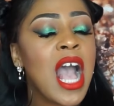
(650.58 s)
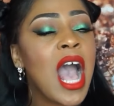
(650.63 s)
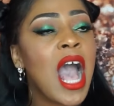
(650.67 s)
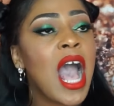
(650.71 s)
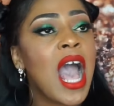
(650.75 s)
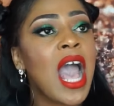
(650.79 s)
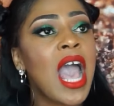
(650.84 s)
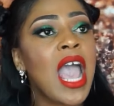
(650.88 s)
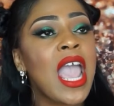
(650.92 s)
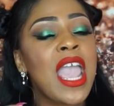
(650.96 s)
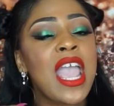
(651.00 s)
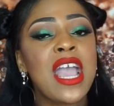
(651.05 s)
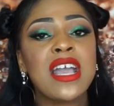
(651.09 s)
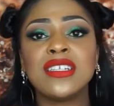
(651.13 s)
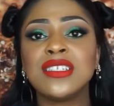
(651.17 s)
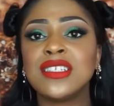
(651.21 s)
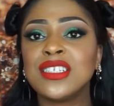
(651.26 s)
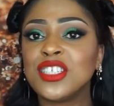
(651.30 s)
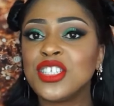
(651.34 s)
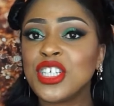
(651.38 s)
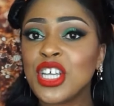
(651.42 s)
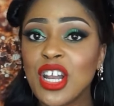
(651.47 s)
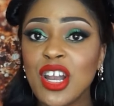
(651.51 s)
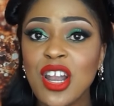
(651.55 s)
I
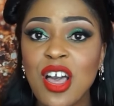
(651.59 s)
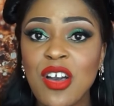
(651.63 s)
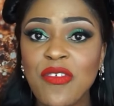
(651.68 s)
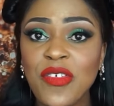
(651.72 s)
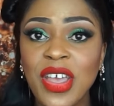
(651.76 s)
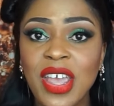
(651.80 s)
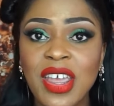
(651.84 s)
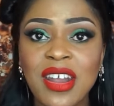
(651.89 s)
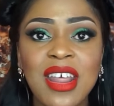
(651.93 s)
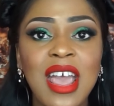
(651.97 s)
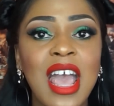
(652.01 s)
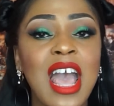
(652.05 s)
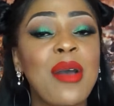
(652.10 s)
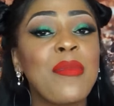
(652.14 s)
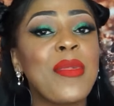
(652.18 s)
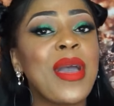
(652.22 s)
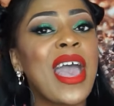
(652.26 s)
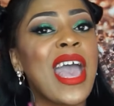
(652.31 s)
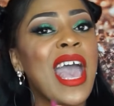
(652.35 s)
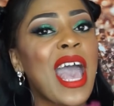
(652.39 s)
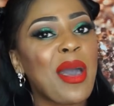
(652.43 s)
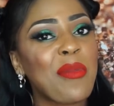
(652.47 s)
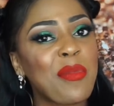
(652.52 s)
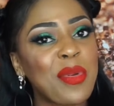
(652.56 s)
still love it. I'm
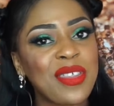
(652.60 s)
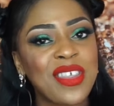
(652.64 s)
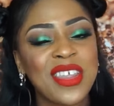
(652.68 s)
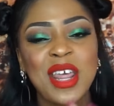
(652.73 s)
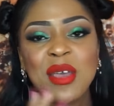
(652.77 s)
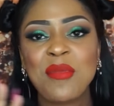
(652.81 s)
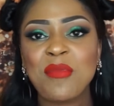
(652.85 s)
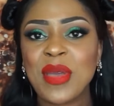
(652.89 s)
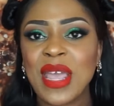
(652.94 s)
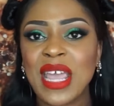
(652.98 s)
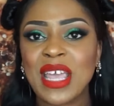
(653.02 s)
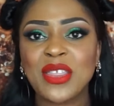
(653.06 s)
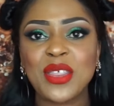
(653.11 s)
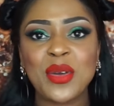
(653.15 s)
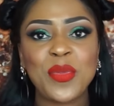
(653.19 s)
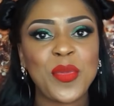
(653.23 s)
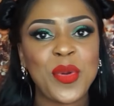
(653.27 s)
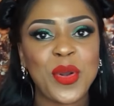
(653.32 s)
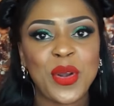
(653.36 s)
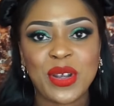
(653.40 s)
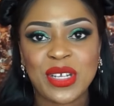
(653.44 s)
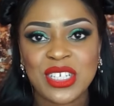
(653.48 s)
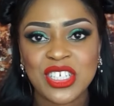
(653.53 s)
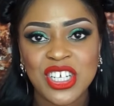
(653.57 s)
happy that I made the
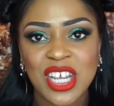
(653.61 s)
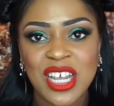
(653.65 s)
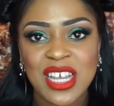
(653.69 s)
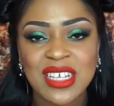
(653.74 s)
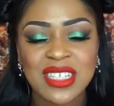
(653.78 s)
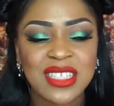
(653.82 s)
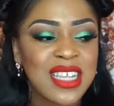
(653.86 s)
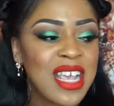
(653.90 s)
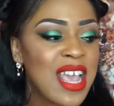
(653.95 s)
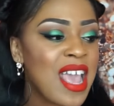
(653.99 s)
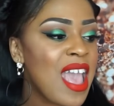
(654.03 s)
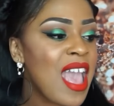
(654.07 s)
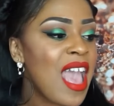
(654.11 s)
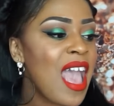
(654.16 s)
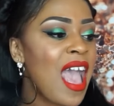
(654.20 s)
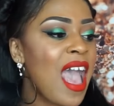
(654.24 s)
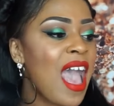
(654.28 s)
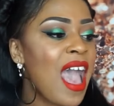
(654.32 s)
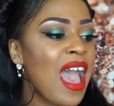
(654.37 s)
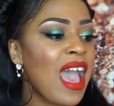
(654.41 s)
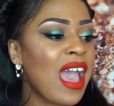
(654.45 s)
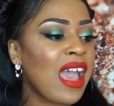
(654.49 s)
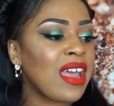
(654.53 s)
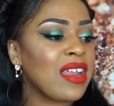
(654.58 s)
purchase,
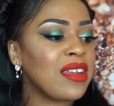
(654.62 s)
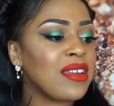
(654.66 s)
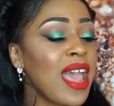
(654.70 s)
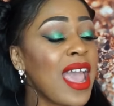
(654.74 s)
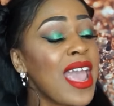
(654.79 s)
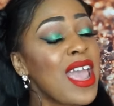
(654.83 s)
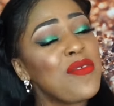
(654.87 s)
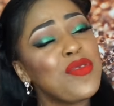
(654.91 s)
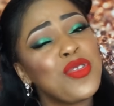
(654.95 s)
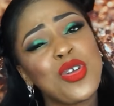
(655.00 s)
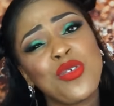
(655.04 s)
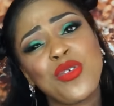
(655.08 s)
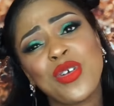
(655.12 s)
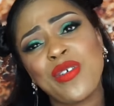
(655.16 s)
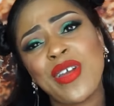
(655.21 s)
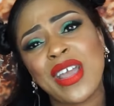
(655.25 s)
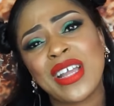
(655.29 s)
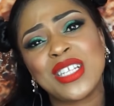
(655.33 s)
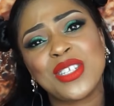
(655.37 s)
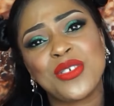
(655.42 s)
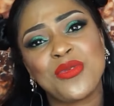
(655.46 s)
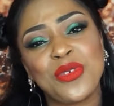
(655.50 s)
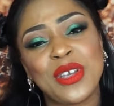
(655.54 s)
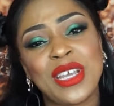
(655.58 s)
and I have no
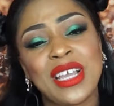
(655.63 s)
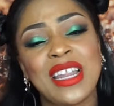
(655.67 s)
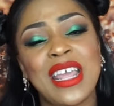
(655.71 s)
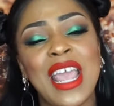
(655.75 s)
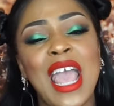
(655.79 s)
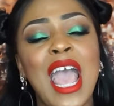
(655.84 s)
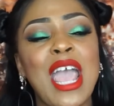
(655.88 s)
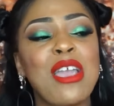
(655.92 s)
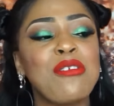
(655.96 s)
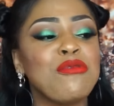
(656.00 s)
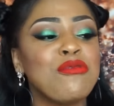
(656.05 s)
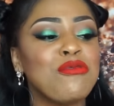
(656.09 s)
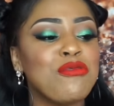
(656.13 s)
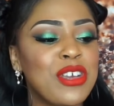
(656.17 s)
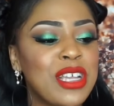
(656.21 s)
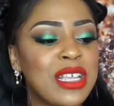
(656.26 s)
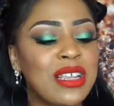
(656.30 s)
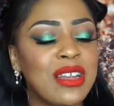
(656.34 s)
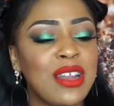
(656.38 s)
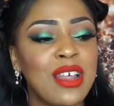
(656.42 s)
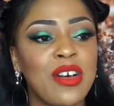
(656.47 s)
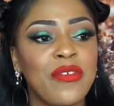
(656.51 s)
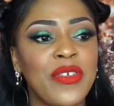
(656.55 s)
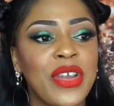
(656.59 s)
regrets really. I
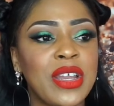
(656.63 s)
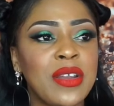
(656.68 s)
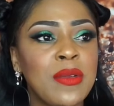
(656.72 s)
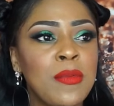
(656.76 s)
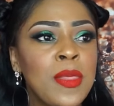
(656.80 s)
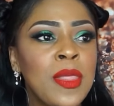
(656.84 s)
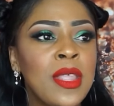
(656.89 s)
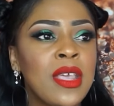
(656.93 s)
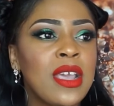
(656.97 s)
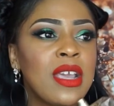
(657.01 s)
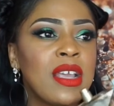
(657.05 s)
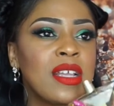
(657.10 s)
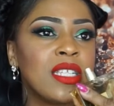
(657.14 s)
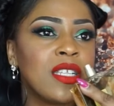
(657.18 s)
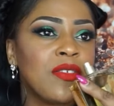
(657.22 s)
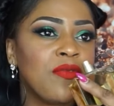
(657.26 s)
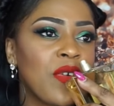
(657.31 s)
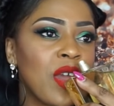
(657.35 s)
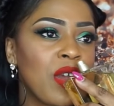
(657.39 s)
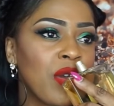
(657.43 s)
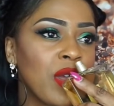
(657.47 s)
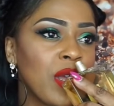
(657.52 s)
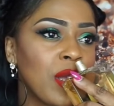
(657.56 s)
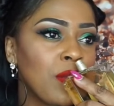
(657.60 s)
really love it. It's
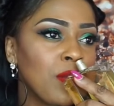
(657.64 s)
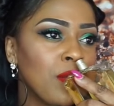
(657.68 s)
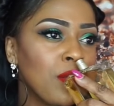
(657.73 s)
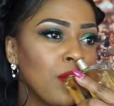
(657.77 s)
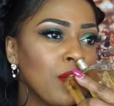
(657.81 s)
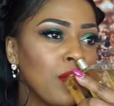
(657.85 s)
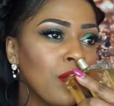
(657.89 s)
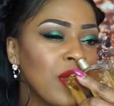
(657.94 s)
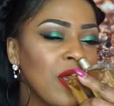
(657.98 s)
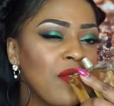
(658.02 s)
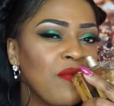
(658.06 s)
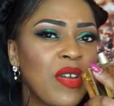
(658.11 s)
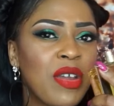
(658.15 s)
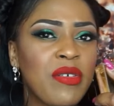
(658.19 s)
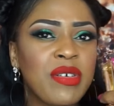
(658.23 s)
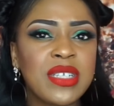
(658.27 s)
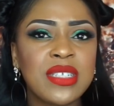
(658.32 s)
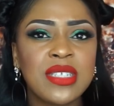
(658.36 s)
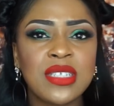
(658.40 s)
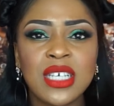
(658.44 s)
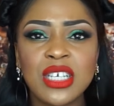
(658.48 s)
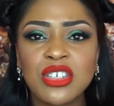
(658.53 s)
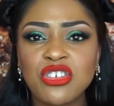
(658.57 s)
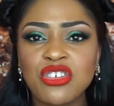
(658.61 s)
very, very
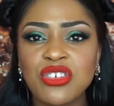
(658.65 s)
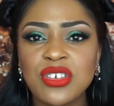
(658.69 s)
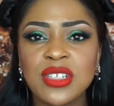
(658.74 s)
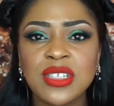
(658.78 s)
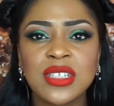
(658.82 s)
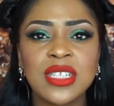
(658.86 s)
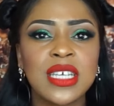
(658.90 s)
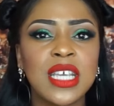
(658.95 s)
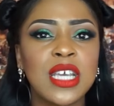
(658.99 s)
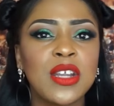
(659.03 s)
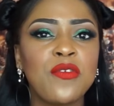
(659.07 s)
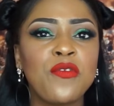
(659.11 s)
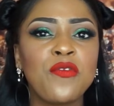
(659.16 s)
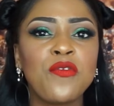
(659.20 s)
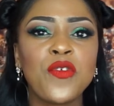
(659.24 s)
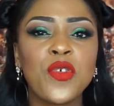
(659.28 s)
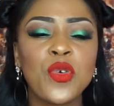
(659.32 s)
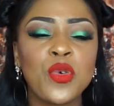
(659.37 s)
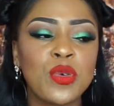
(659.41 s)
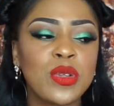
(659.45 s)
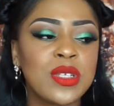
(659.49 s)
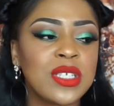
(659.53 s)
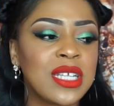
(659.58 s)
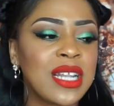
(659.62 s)
citrusy and
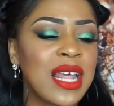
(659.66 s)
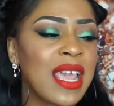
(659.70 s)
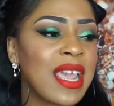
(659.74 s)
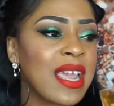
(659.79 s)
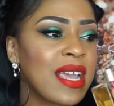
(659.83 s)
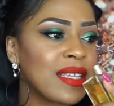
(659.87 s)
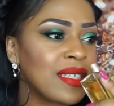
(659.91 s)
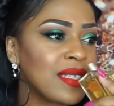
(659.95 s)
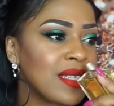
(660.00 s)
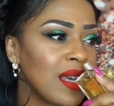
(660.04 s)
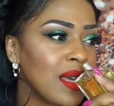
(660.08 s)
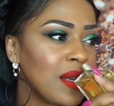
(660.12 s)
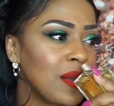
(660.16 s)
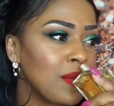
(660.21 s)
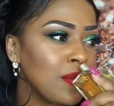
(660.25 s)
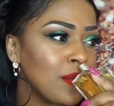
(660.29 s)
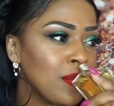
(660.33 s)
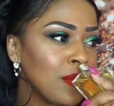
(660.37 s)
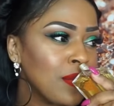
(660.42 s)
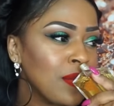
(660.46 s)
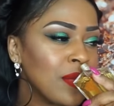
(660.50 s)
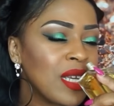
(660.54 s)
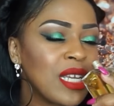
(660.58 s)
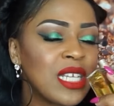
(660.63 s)
fruity. Like I said,
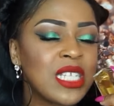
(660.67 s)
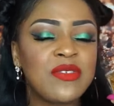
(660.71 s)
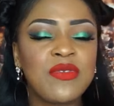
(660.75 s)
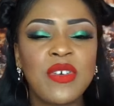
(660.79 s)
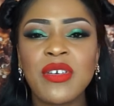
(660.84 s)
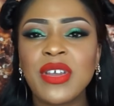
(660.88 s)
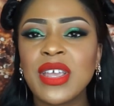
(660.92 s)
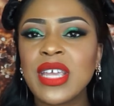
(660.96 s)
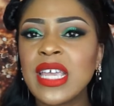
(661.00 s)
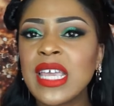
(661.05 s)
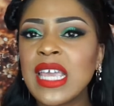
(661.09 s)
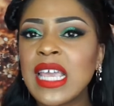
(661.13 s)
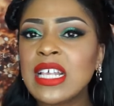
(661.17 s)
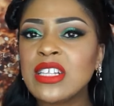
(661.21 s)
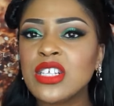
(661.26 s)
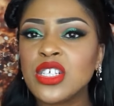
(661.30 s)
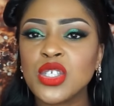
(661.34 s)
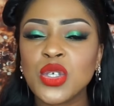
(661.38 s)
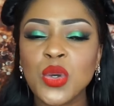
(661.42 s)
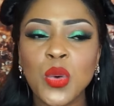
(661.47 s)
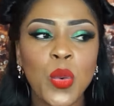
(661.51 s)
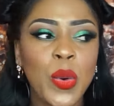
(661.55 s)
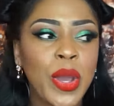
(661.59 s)
it's very easy to